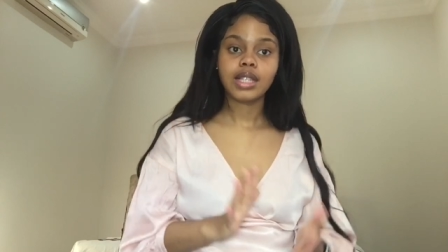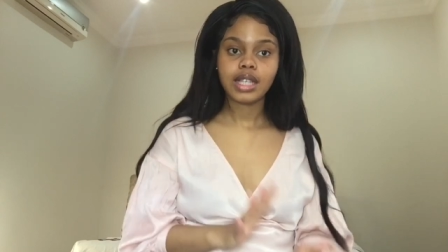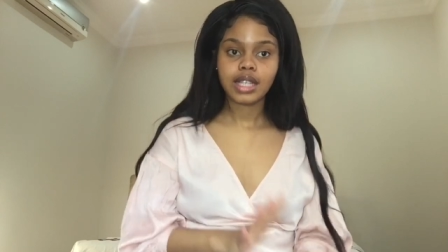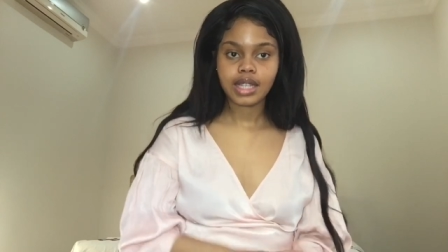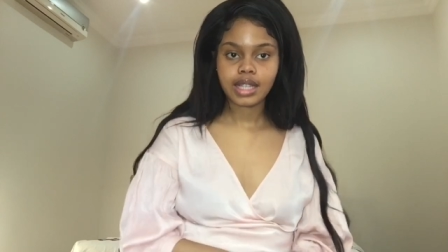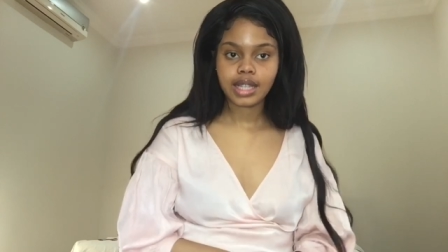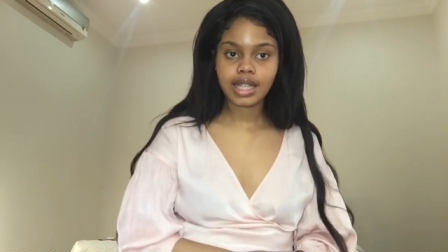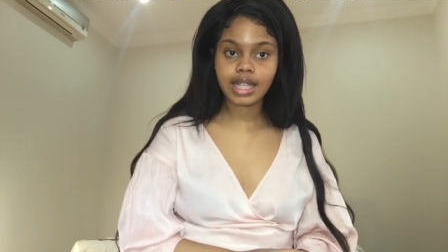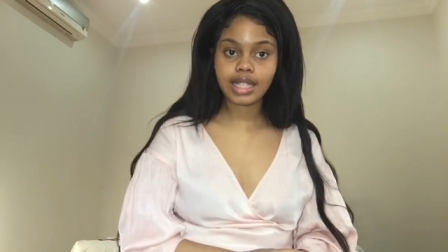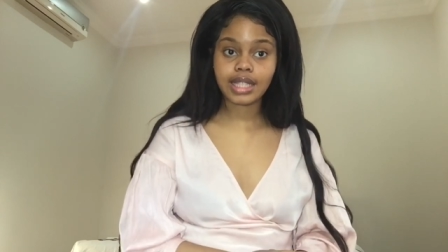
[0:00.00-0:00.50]

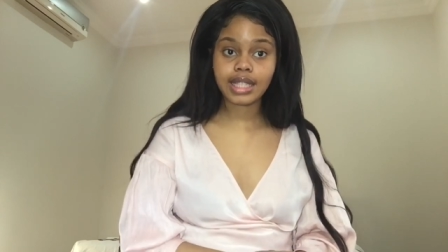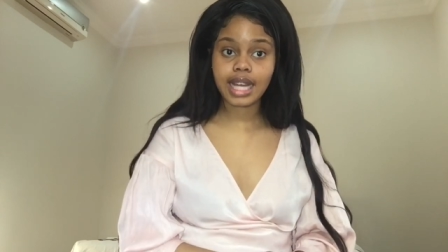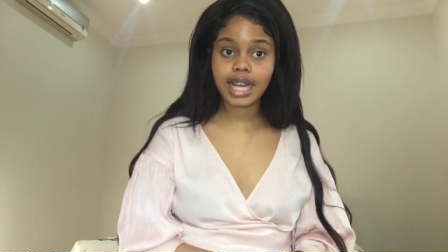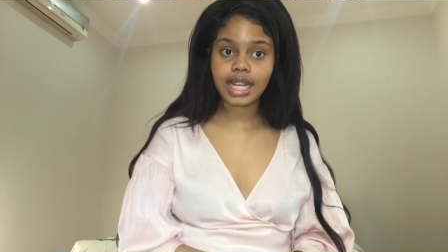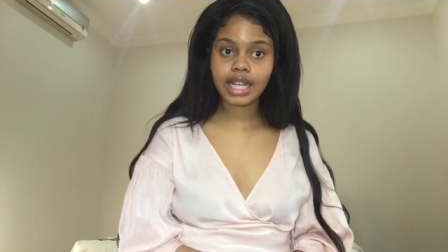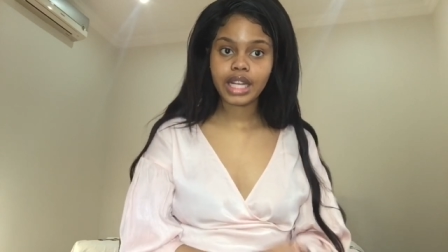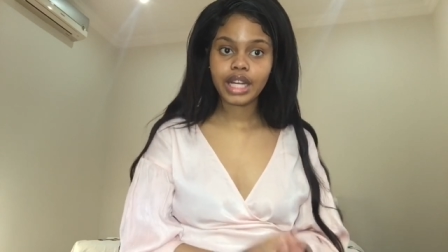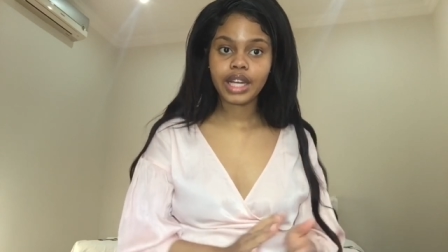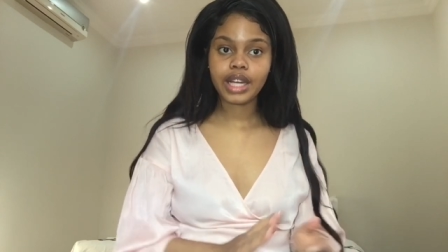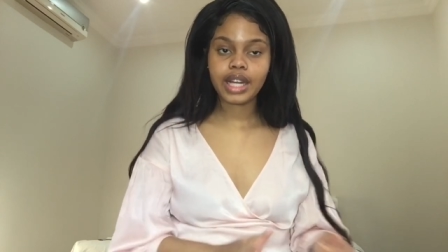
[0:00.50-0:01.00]
that's
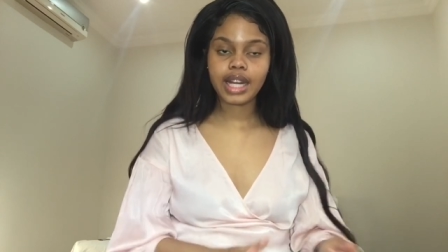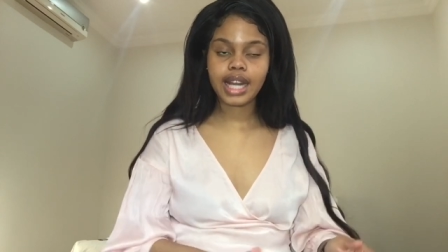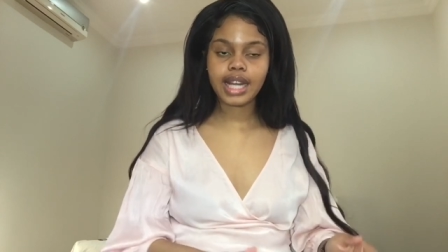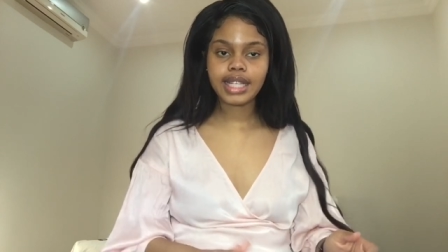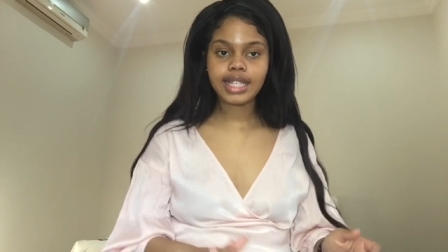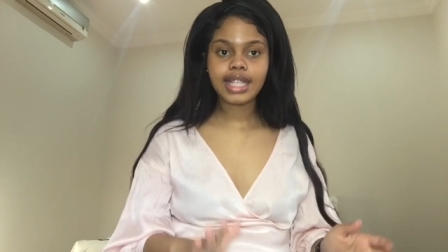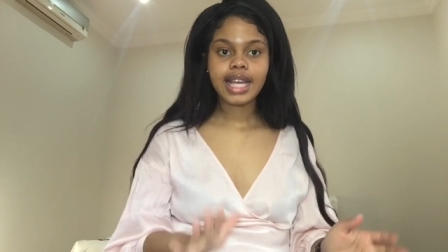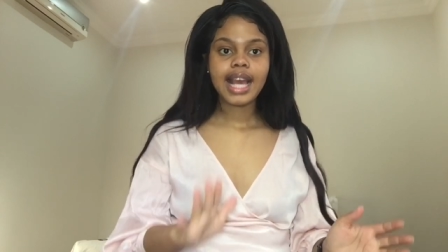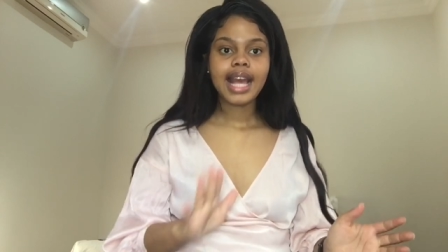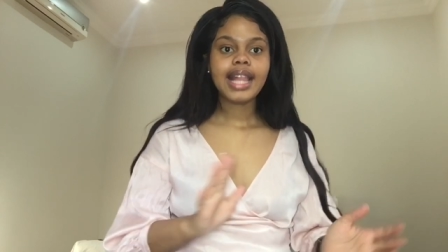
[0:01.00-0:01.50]
that,
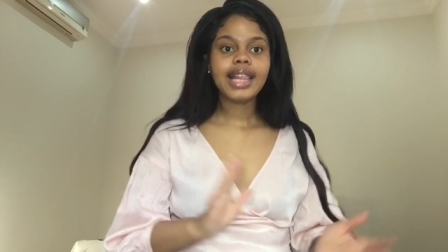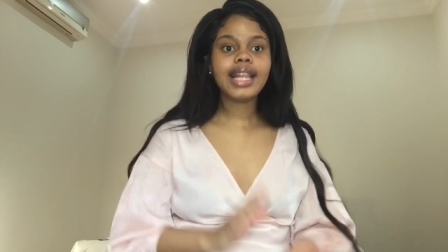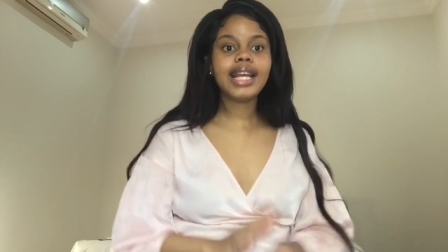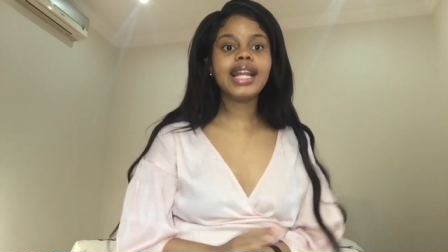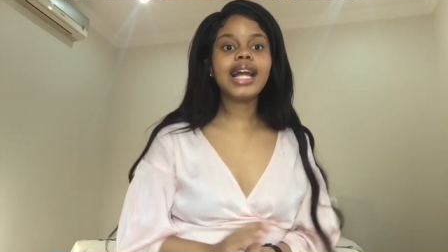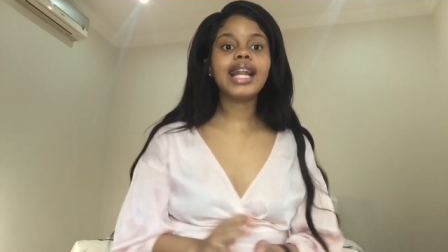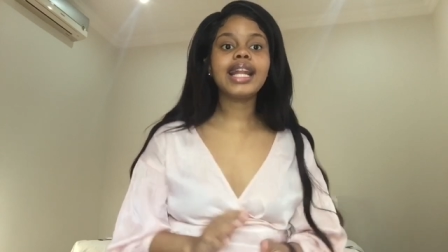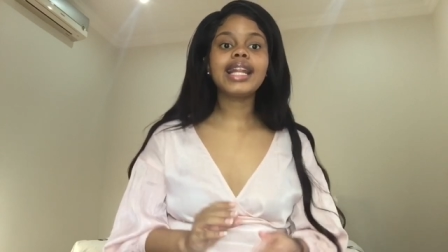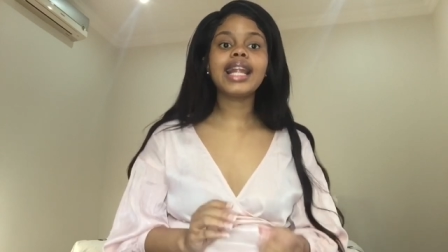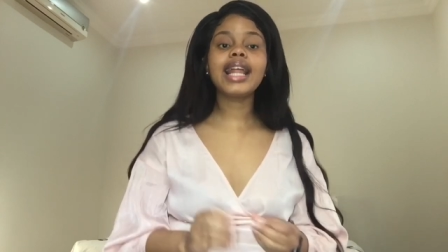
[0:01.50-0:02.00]
right? Then
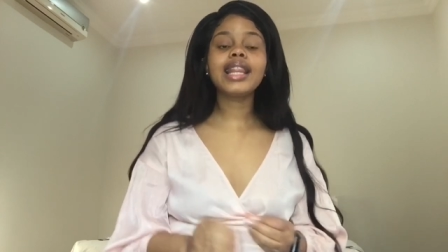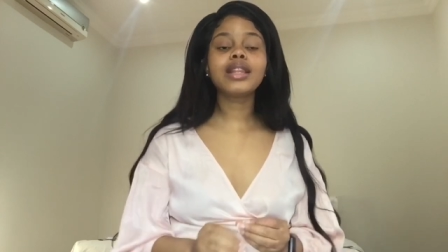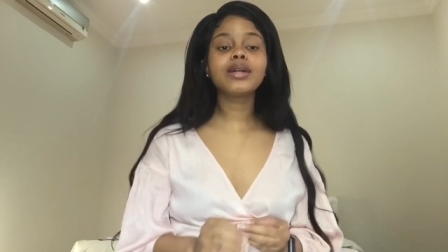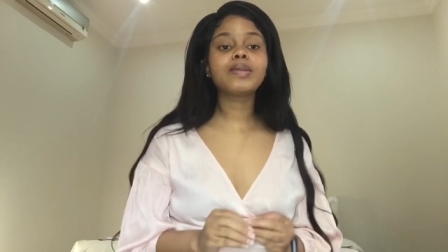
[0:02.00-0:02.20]
another